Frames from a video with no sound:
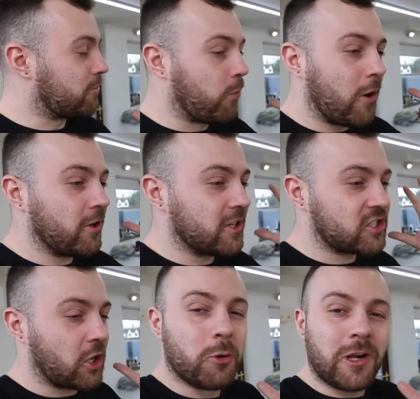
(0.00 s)
while you're
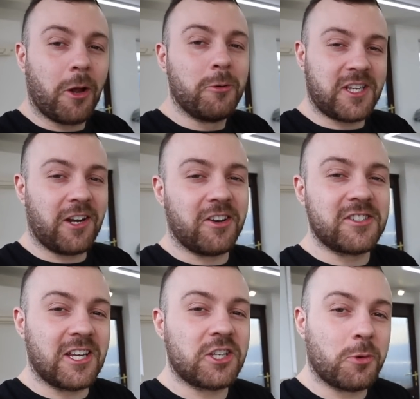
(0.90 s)
so close in on a
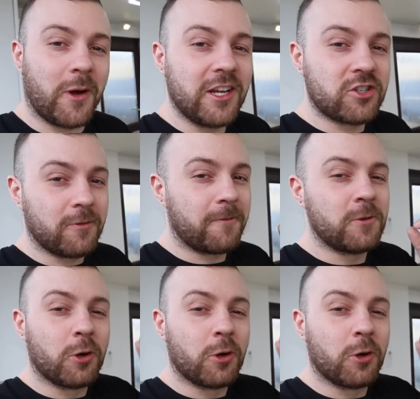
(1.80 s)
situation,